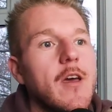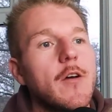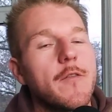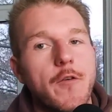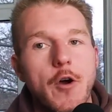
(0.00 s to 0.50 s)

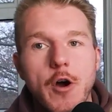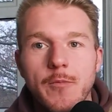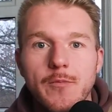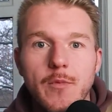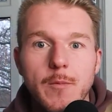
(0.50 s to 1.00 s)

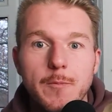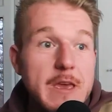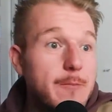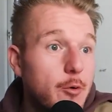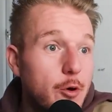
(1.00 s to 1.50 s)
from
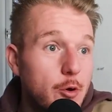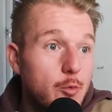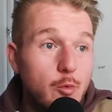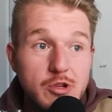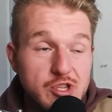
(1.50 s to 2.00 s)
people
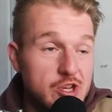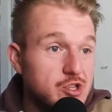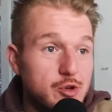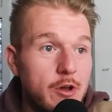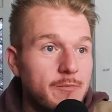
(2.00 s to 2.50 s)
who would just
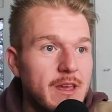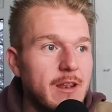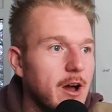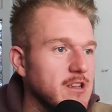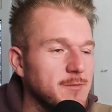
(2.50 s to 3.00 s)
join me
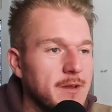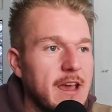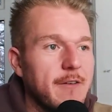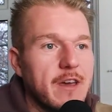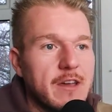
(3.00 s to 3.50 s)
last
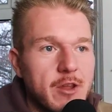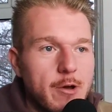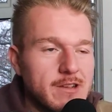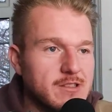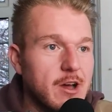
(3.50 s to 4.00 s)
minute if they
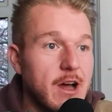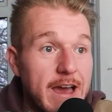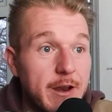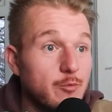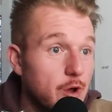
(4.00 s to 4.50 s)
noticed that I
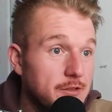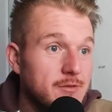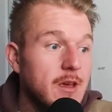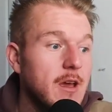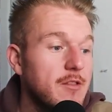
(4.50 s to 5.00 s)
had a
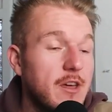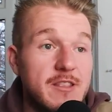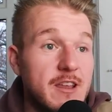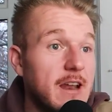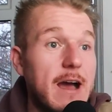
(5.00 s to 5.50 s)
run that
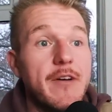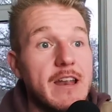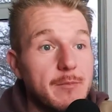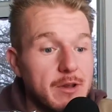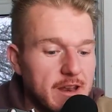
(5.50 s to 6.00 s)
didn't have
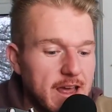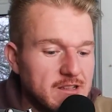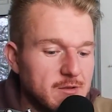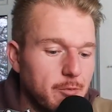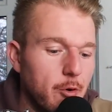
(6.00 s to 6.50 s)
anybody there
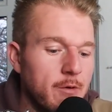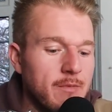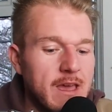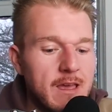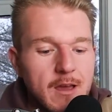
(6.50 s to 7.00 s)
supporting
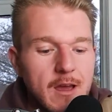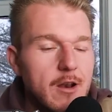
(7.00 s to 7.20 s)
me.